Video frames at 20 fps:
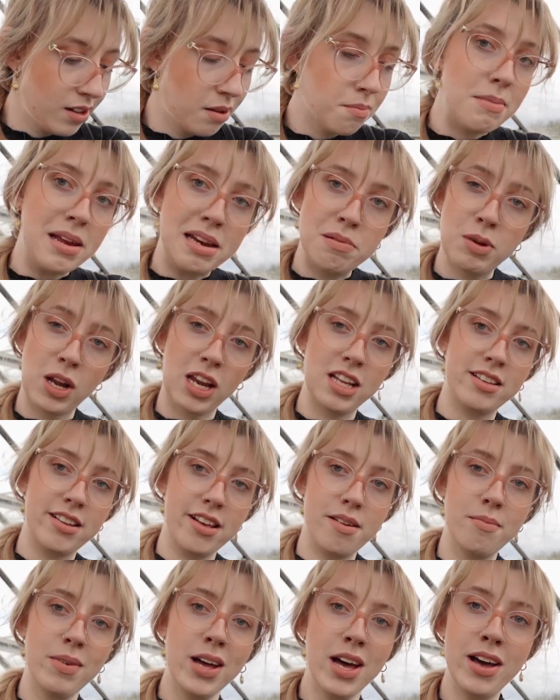
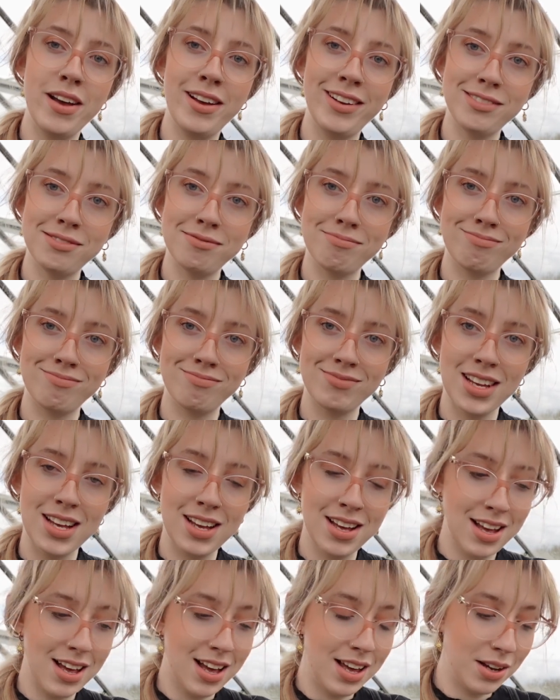minimalism.
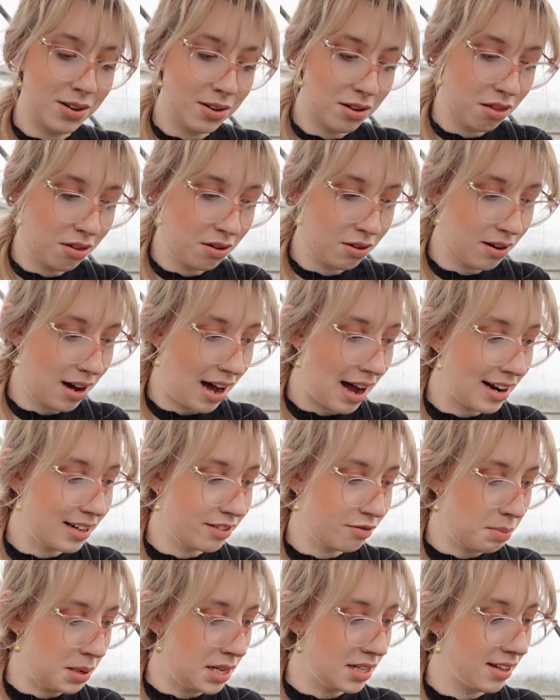Who'd have thought I'd
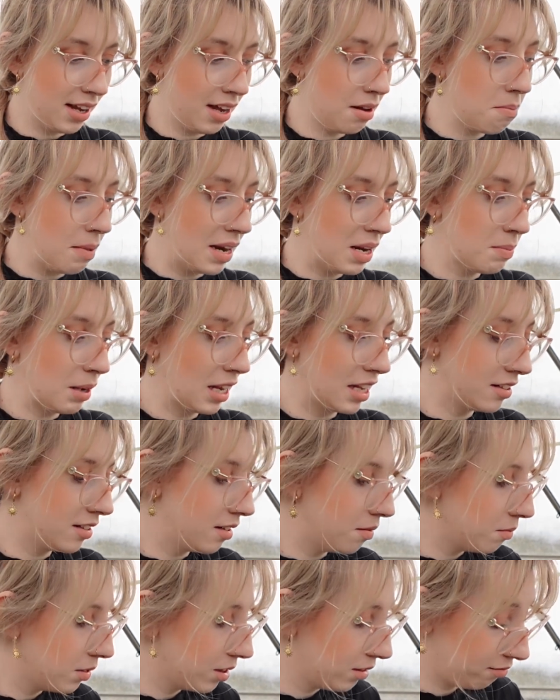have been saying
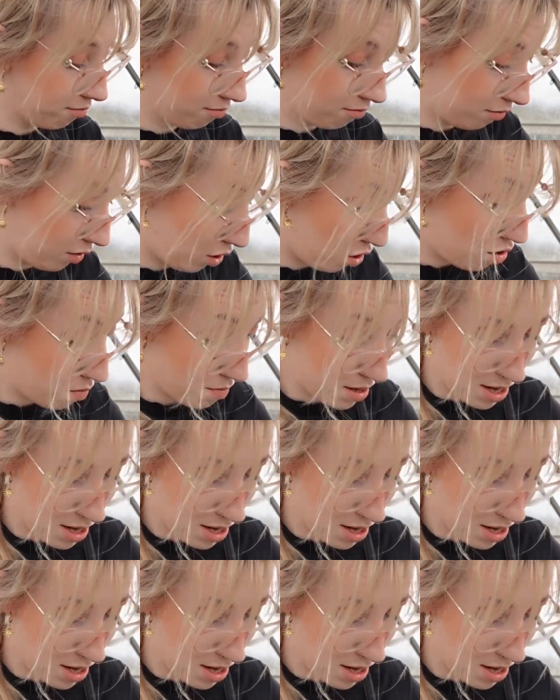minimalism? Not